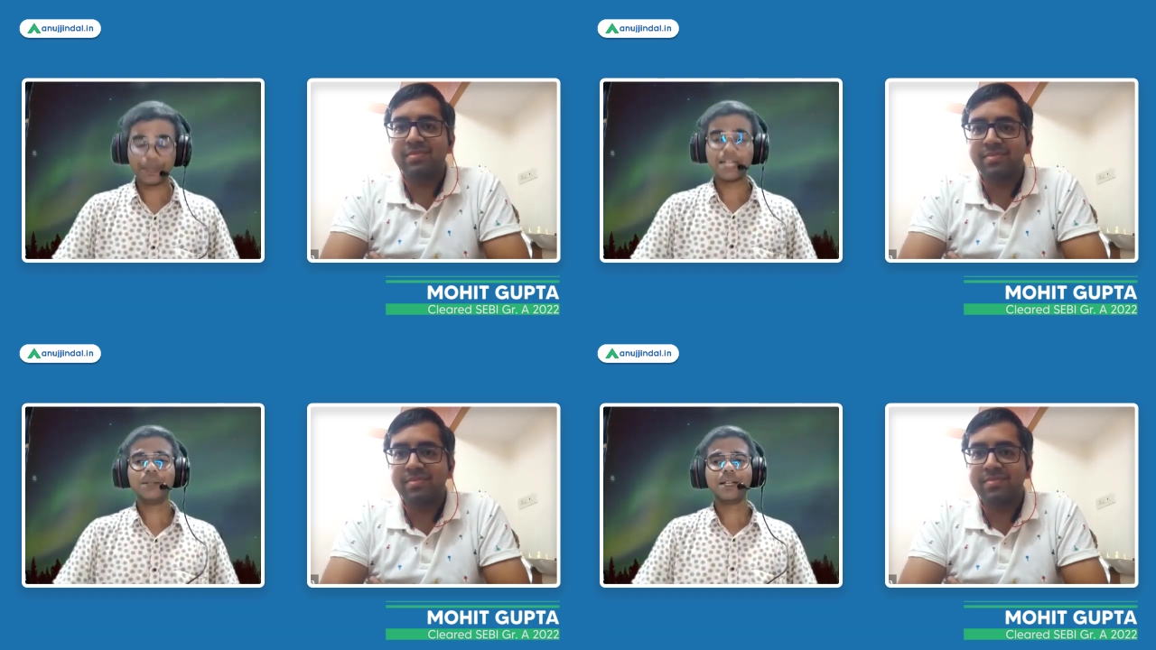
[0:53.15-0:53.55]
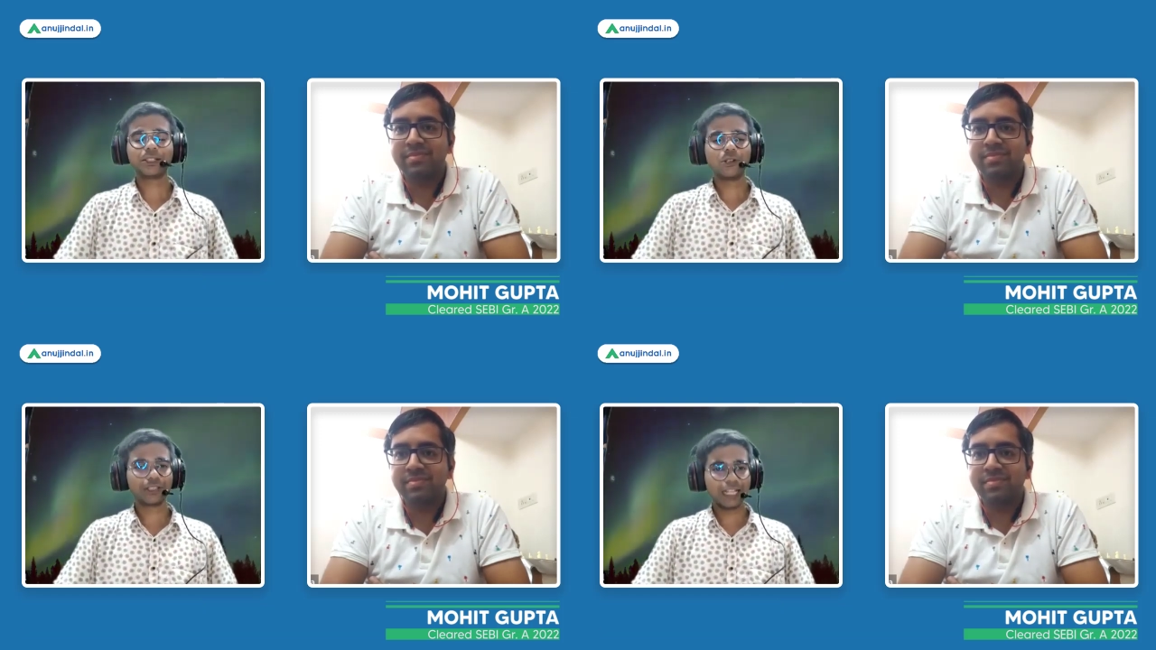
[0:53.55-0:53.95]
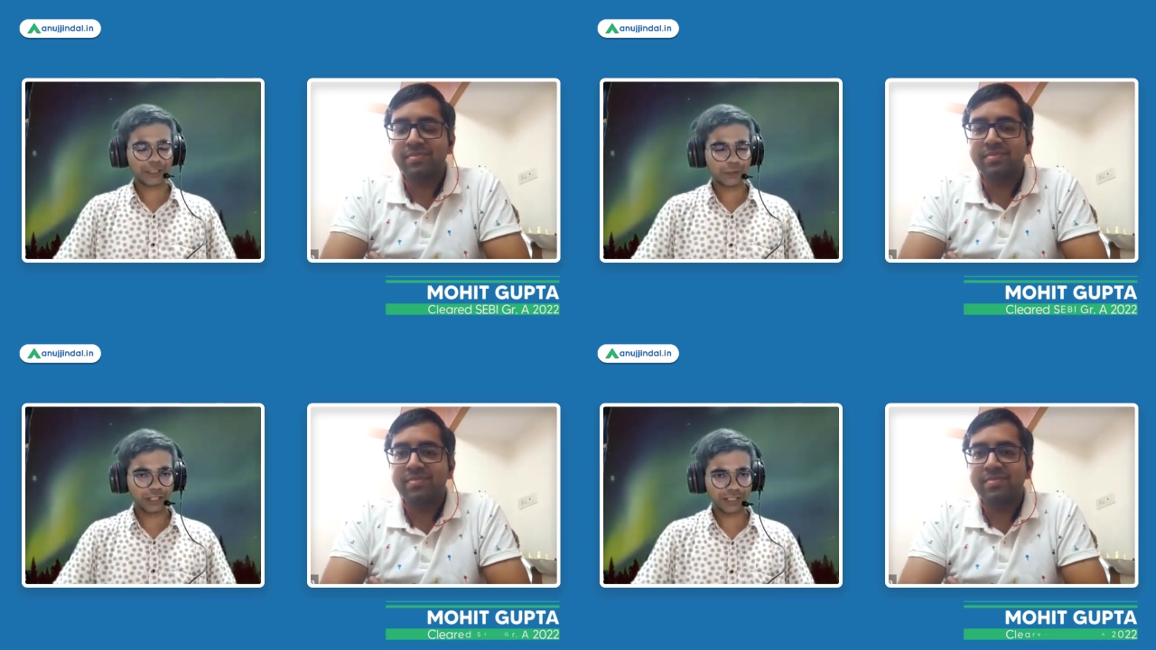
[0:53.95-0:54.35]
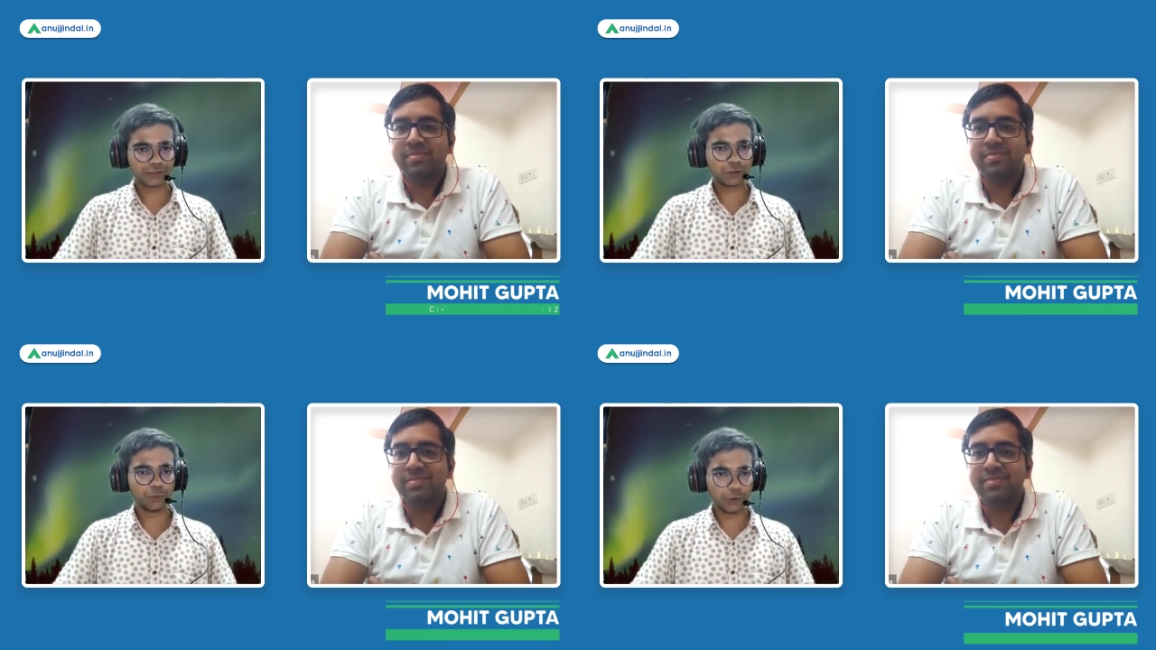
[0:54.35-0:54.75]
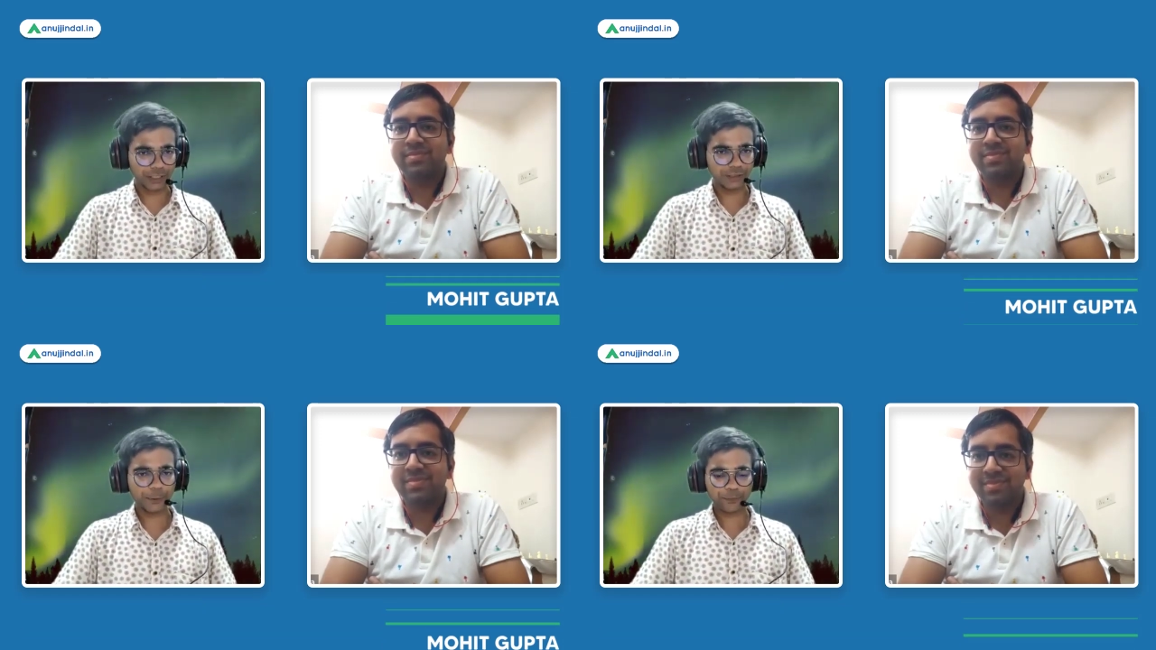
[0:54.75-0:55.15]
Speaker 1: Many, many congratulations to
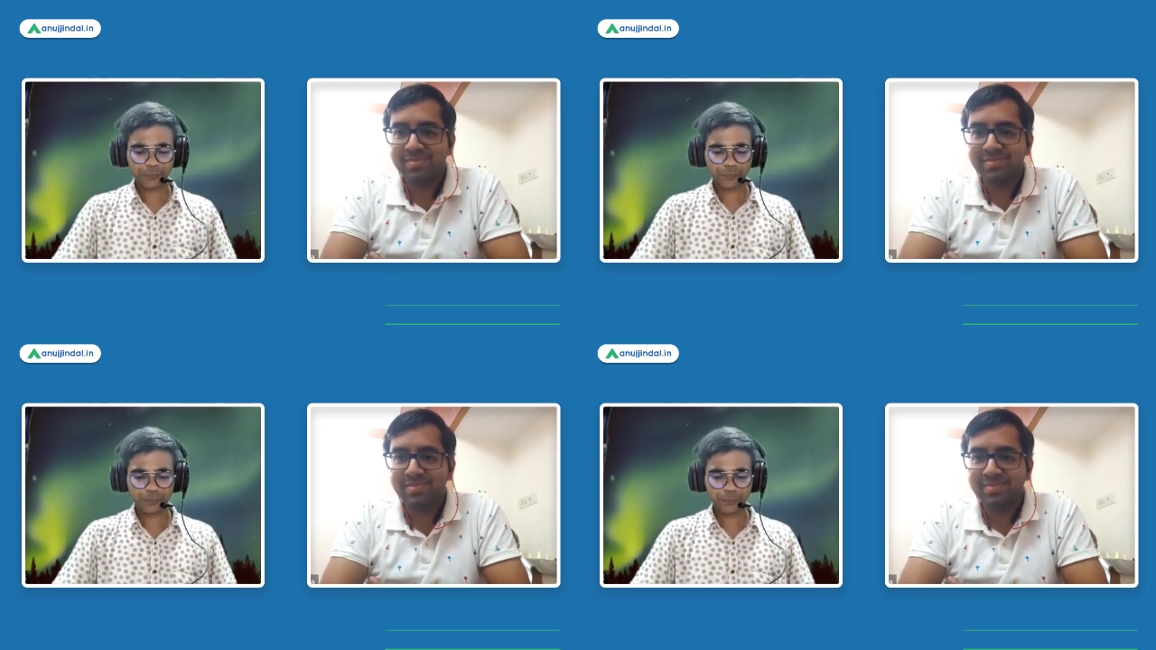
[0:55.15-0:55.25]
Mohit.